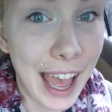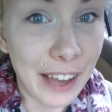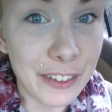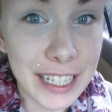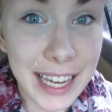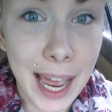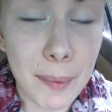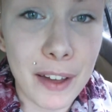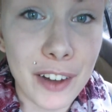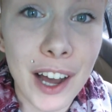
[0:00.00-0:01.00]
every
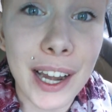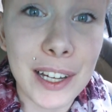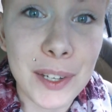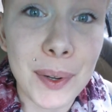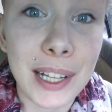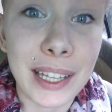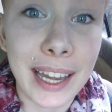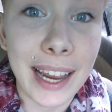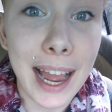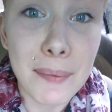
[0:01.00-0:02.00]
time I've gone out to a clinic,